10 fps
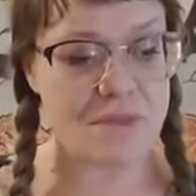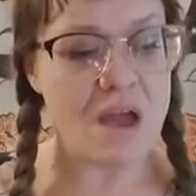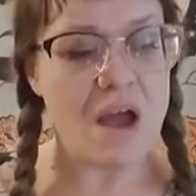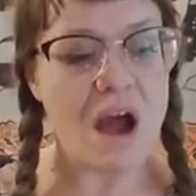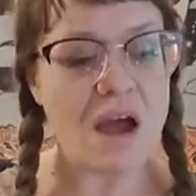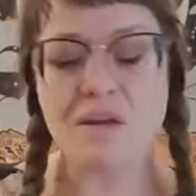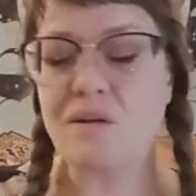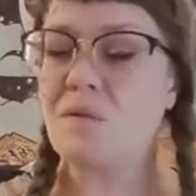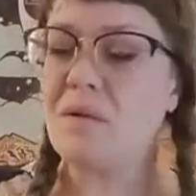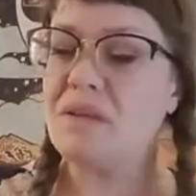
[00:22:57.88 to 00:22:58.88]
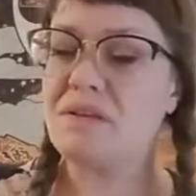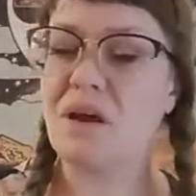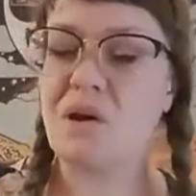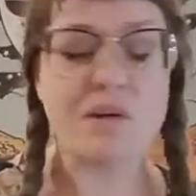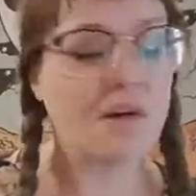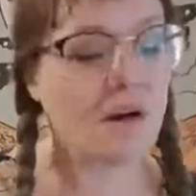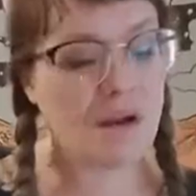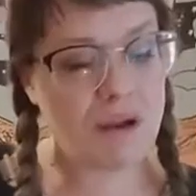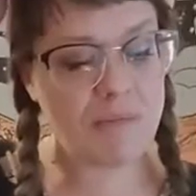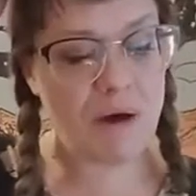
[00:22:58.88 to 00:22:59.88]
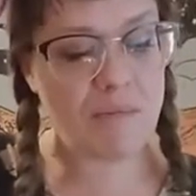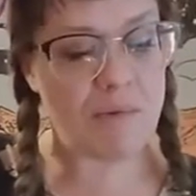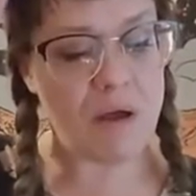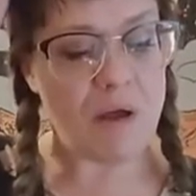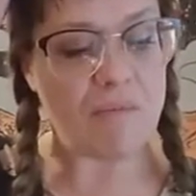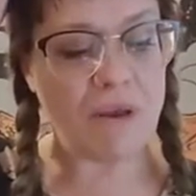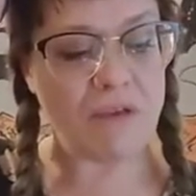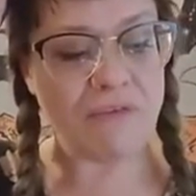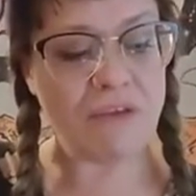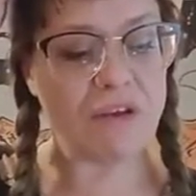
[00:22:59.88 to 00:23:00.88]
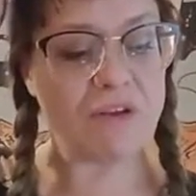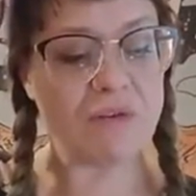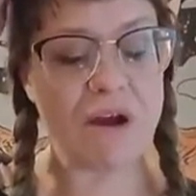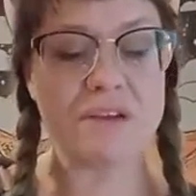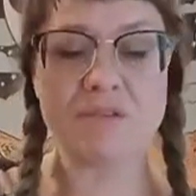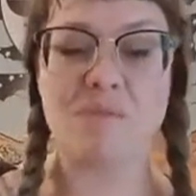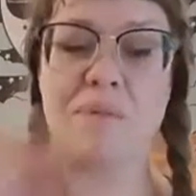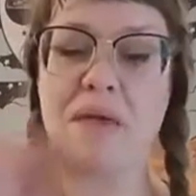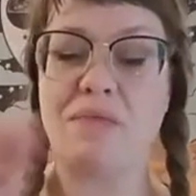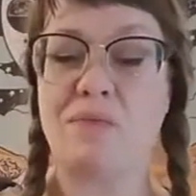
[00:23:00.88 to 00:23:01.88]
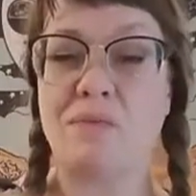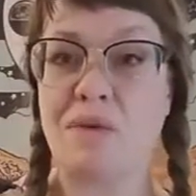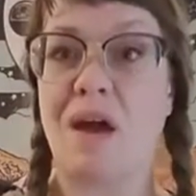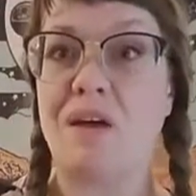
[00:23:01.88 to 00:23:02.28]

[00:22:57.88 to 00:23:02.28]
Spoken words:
I don't know why the Tower card came up, but I feel like you guys have been through that.